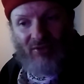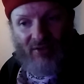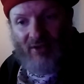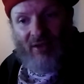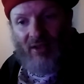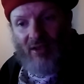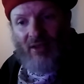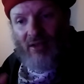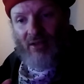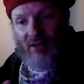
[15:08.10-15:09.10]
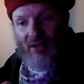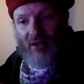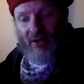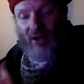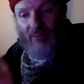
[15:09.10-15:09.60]
to
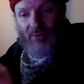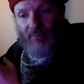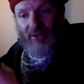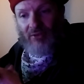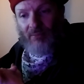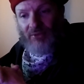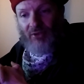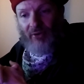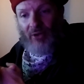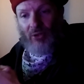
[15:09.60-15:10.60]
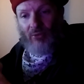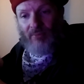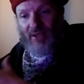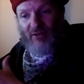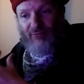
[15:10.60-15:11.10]
complement the material and
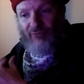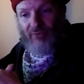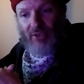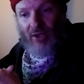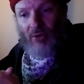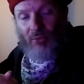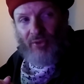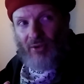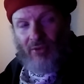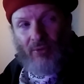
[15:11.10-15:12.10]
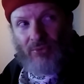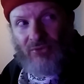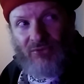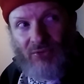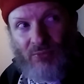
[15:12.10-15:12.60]
make it flow. There was
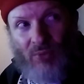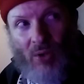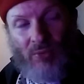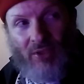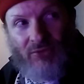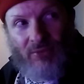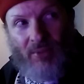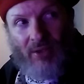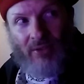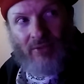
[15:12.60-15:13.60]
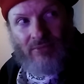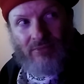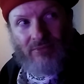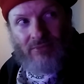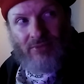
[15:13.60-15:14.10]
just a roteness about it,
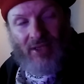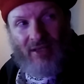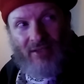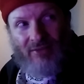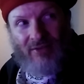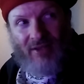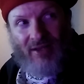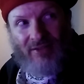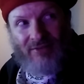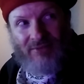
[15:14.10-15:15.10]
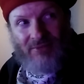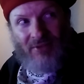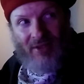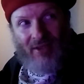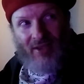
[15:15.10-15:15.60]
and
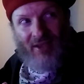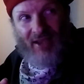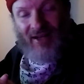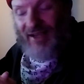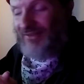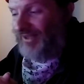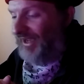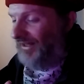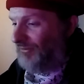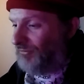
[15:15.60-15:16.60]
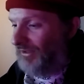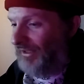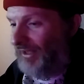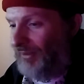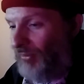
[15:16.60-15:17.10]
I guess I didn't really
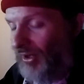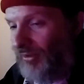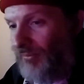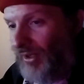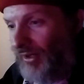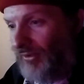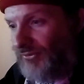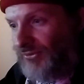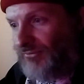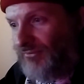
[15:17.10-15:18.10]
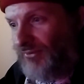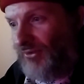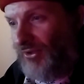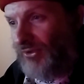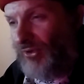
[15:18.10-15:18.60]
like Martin Barre's
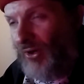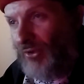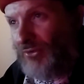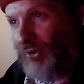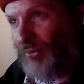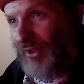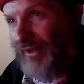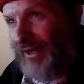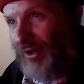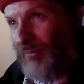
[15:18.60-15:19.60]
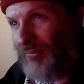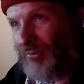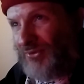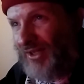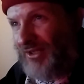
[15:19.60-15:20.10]
guitar tone on that album. It
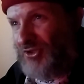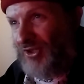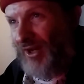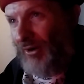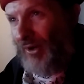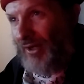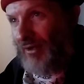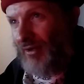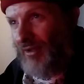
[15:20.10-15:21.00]
was kind of generic.